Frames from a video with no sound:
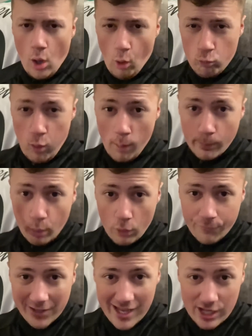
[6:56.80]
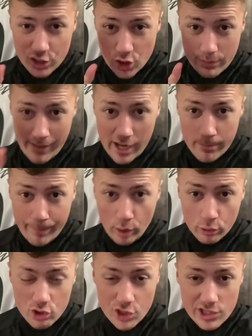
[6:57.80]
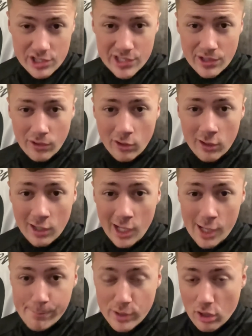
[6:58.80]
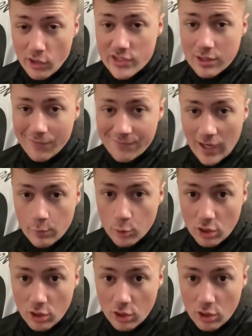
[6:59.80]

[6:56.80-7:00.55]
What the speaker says: One more thing, actually, my apologies. So, because of the fact we are